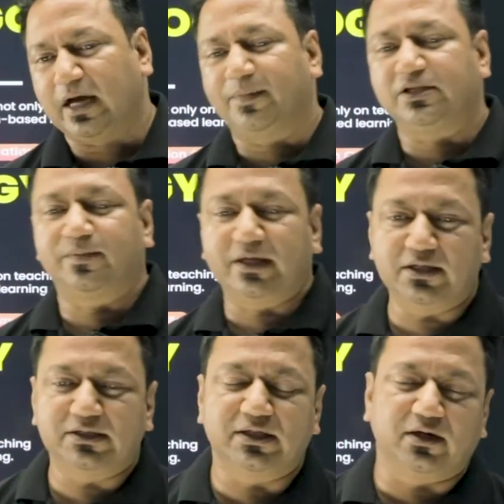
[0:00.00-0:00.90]
it happens?
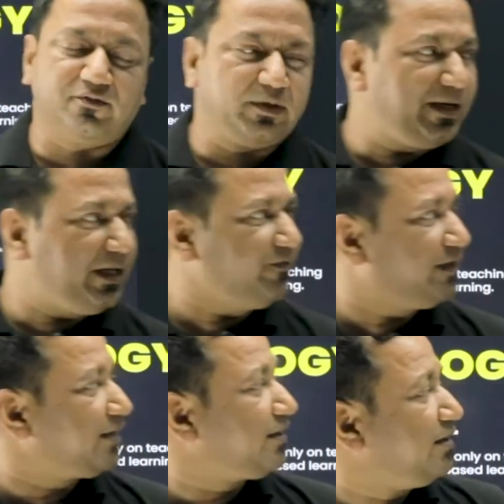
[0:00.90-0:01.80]
Because we believe
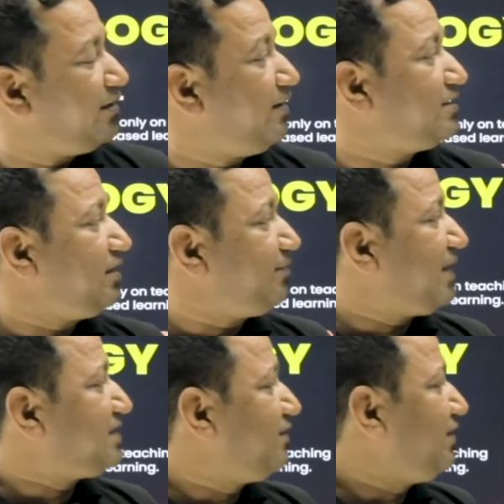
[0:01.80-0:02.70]
that listening
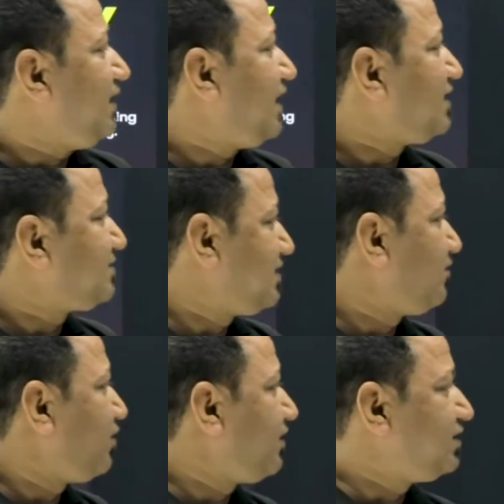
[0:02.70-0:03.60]
passively has
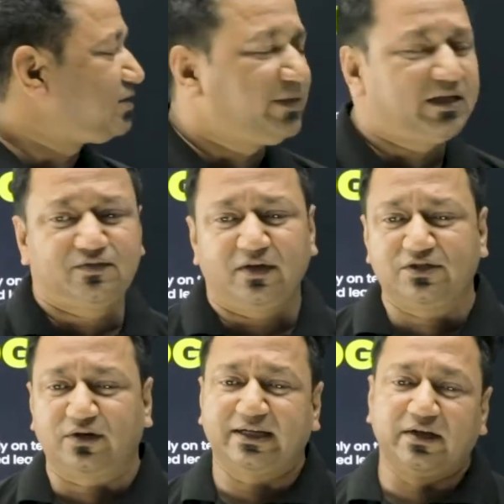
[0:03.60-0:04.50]
disadvantages because
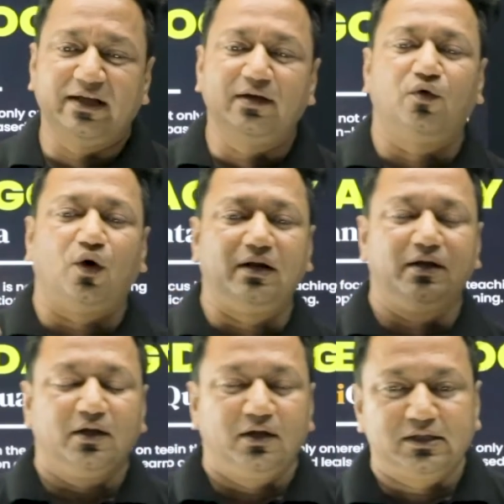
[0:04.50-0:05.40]
one is not actively
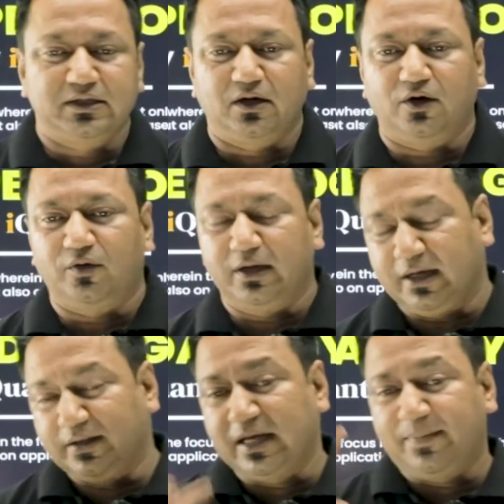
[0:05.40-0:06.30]
involved. So
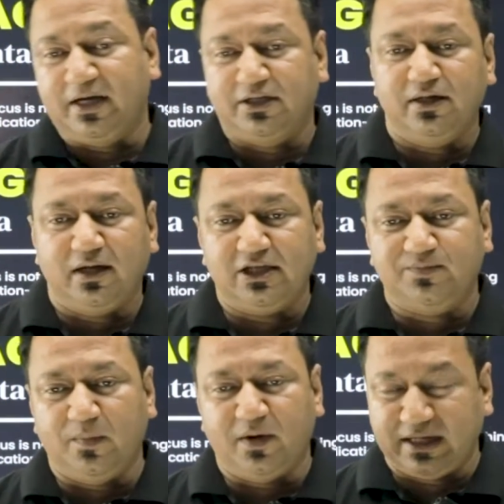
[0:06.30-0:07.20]
in the application
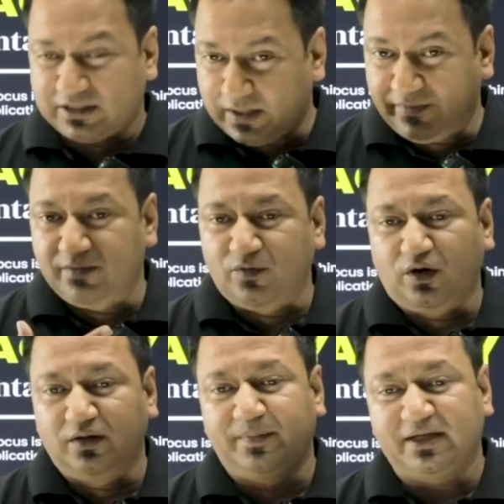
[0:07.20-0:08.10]
class, people are actually
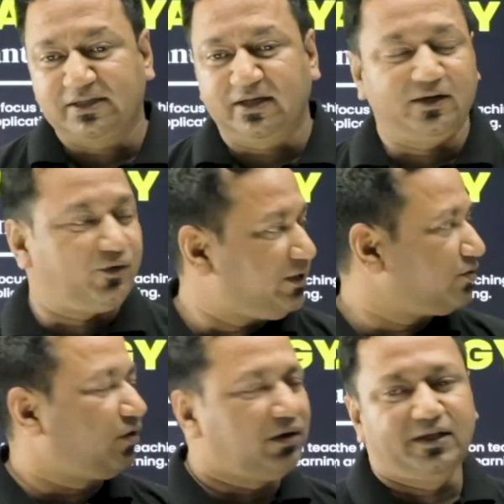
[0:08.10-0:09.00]
involved because they are going
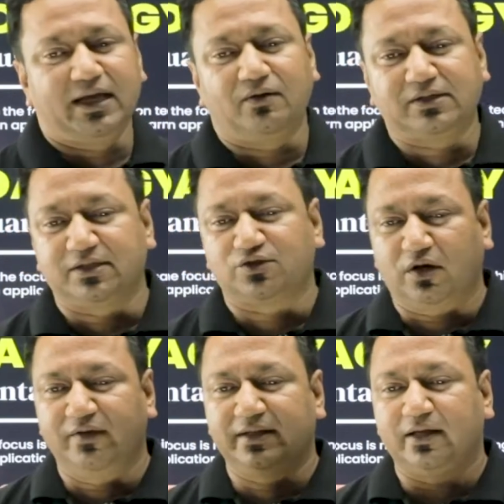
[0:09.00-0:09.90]
through all the doubts and
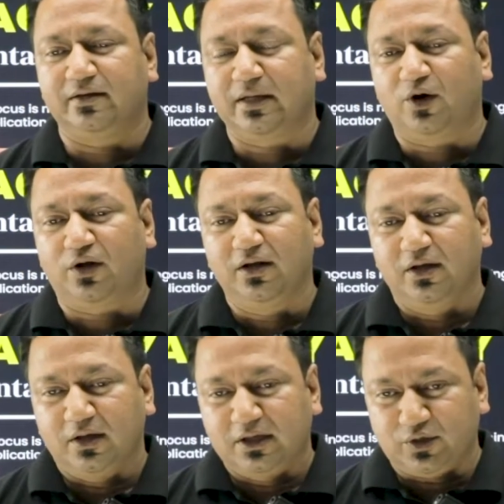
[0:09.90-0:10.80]
solving them all.
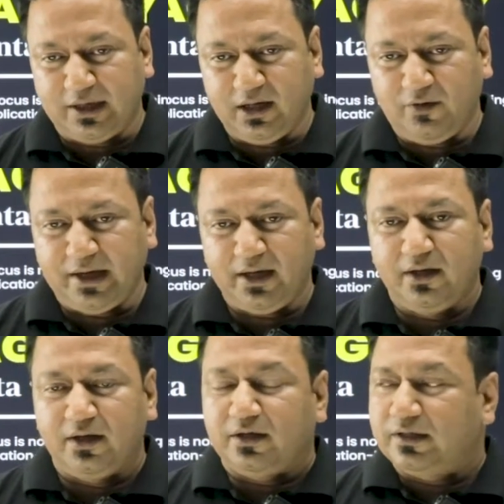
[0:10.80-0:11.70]
So in a way,
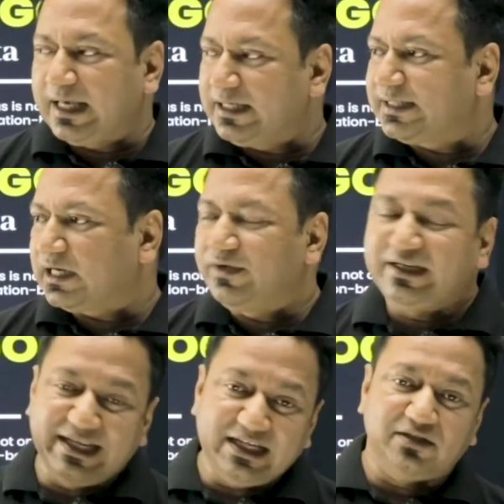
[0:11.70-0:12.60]
things that we
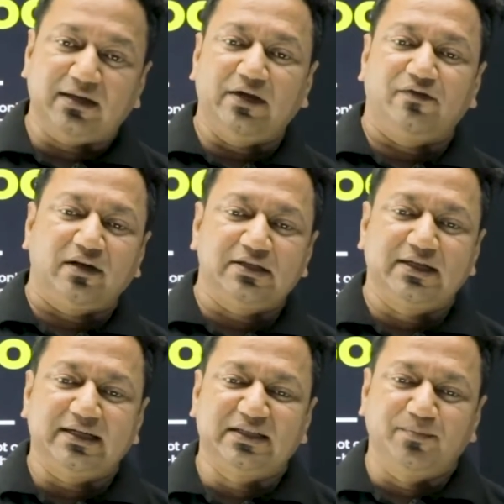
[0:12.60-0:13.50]
teach in the live class
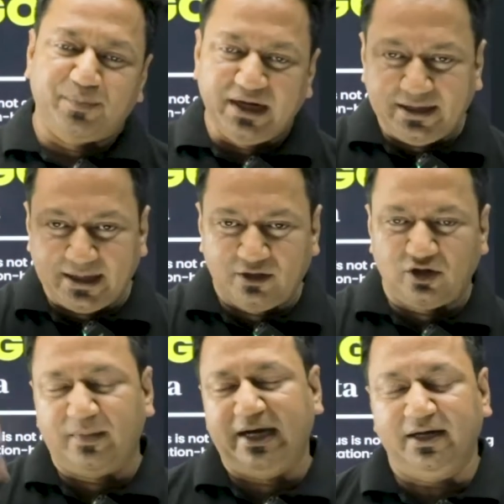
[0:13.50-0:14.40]
gets imprinted in
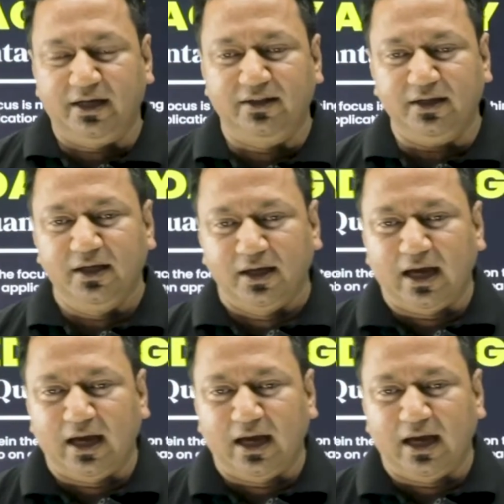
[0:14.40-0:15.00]
your mind in the